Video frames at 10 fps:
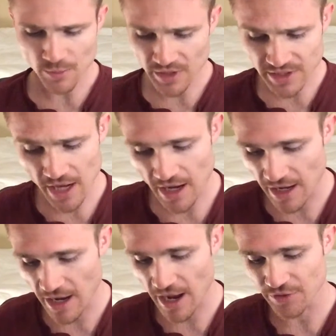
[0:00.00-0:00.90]
yeah,
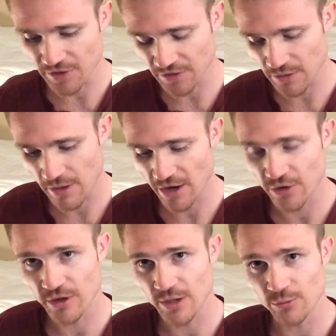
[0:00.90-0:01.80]
I think the macro
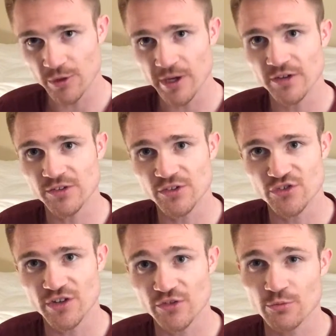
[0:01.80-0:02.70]
game really has to
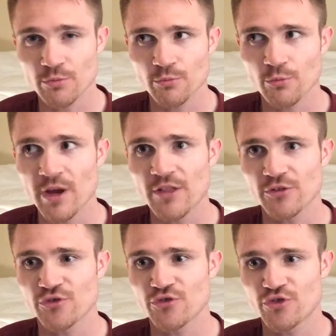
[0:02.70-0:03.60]
change rather
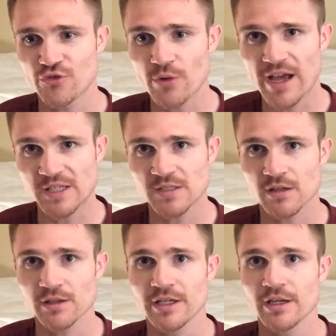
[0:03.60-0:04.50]

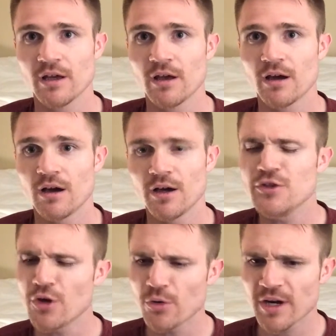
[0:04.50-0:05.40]
drastically. You
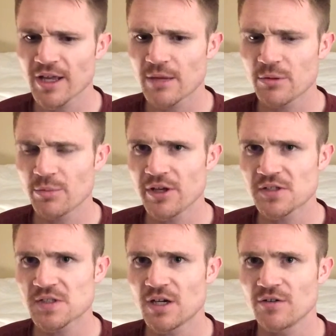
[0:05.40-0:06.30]
don't want a game to play
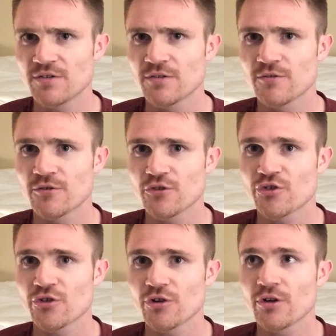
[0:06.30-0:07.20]
itself for
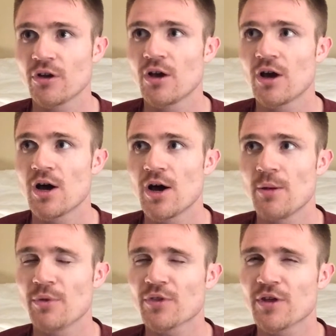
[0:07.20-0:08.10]
sure,
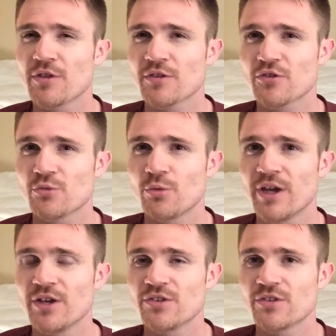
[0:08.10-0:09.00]
but I think there's
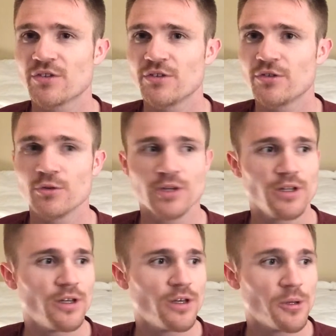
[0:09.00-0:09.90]
ways to do it
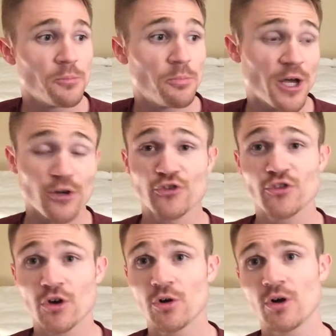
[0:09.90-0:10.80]
better.
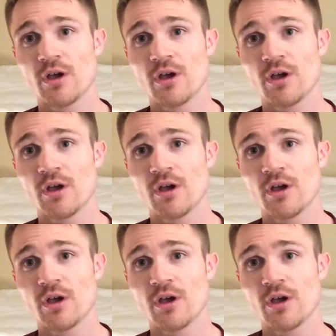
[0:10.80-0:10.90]
So